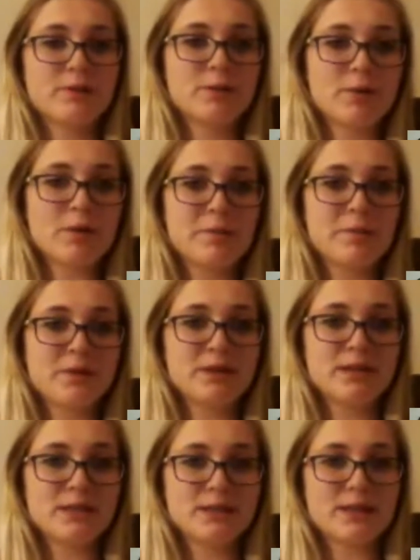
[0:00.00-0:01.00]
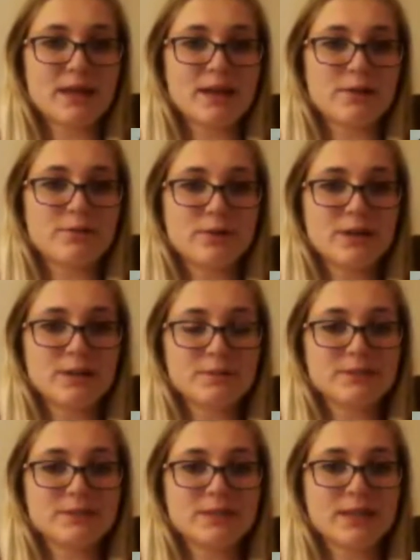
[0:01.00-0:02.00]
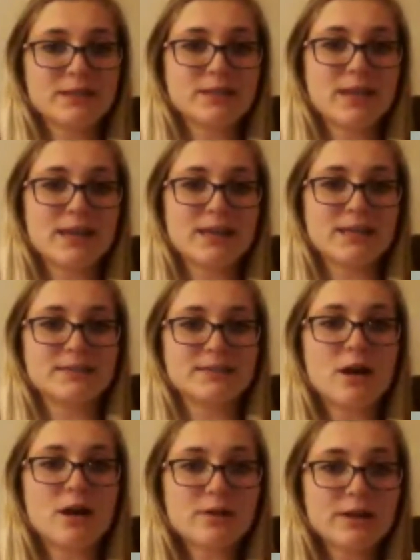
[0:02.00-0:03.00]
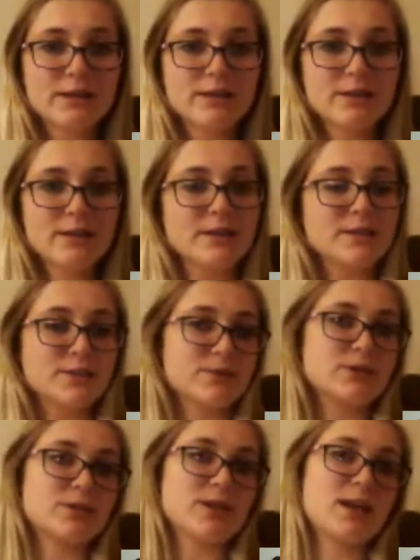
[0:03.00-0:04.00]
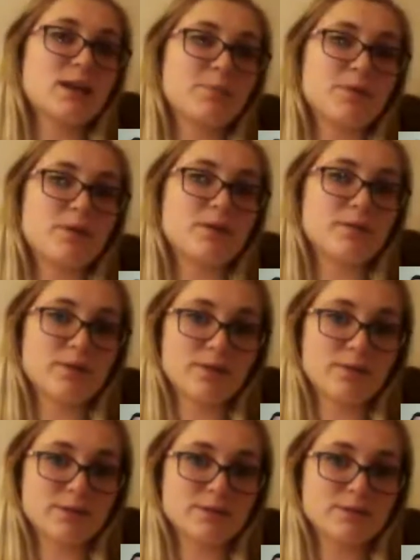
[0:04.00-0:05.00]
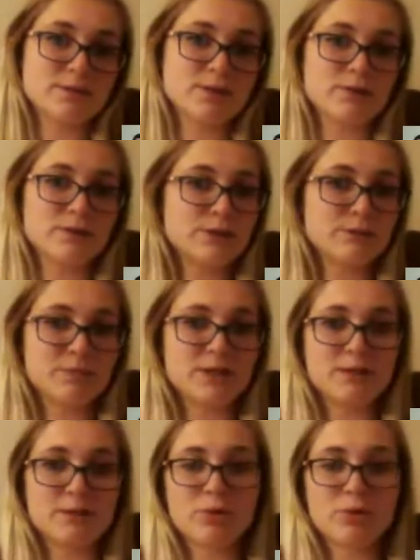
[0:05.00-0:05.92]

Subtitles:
probability that a randomly selected candy is not green, we just add up all the other ones. So it would just be